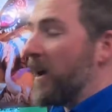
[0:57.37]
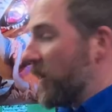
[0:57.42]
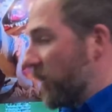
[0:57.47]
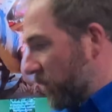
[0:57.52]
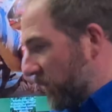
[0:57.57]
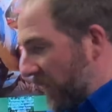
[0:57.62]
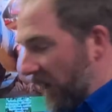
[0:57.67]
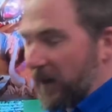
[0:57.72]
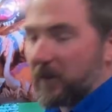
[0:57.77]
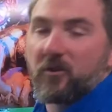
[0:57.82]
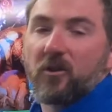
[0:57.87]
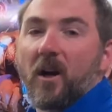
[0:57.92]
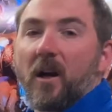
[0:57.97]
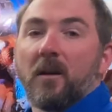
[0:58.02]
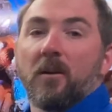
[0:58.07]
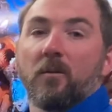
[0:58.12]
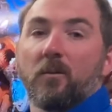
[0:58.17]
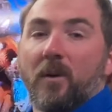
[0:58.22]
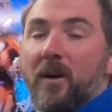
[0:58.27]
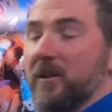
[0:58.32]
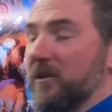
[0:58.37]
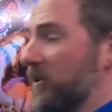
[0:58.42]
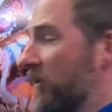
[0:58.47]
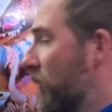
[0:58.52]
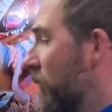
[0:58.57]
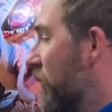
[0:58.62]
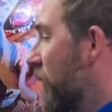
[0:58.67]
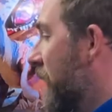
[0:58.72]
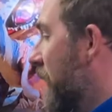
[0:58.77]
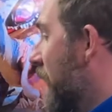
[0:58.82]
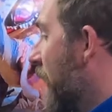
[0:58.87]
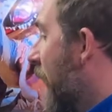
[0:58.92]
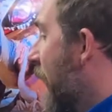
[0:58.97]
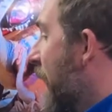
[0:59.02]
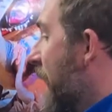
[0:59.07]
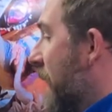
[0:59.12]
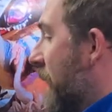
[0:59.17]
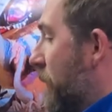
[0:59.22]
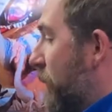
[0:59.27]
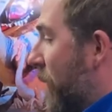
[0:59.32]
without trying to rush through it.
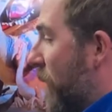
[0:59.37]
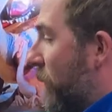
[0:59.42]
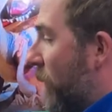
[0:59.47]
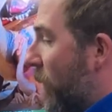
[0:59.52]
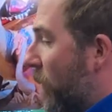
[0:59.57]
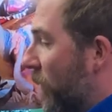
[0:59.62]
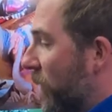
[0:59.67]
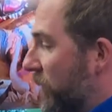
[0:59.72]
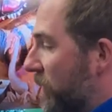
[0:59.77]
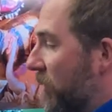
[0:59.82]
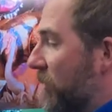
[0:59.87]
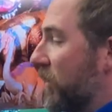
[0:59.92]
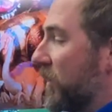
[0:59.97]
But what we'll do